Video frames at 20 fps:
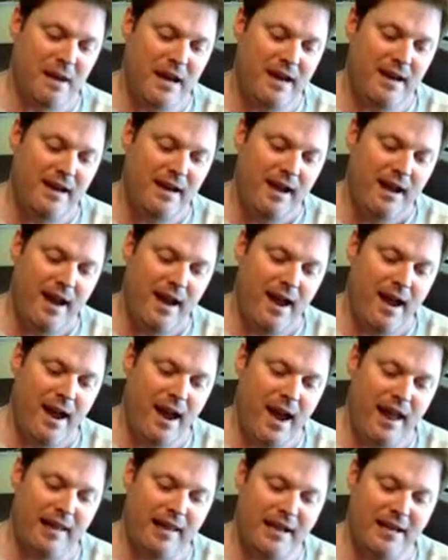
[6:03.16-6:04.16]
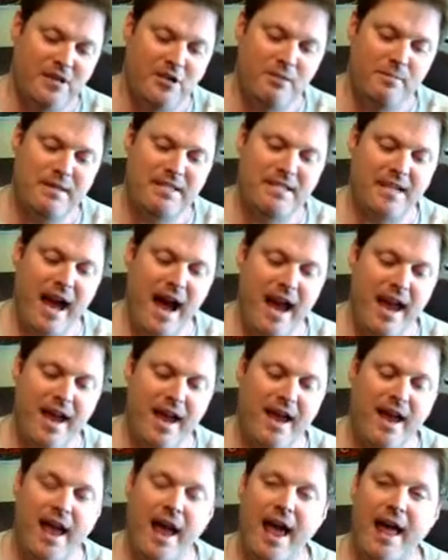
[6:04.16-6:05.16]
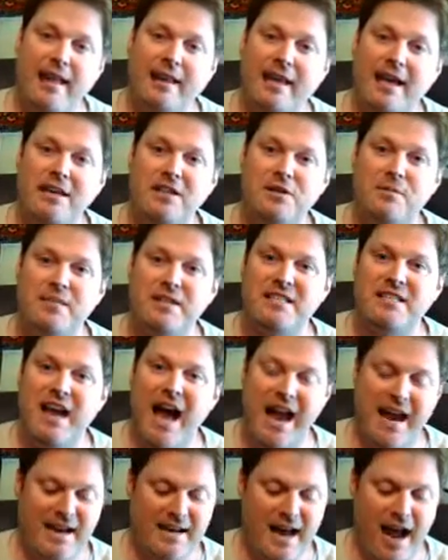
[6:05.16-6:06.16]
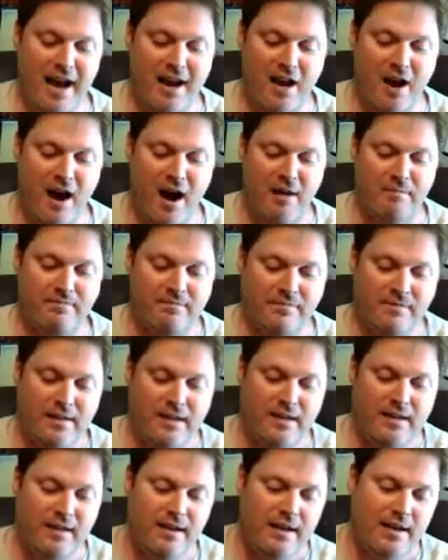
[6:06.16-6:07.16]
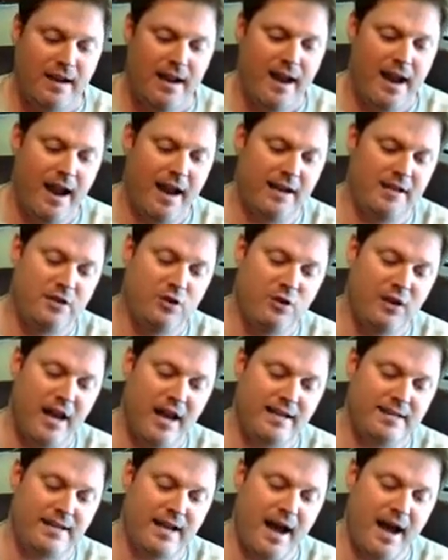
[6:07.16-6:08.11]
me at lasermessiah@lasermessiah.com. And until next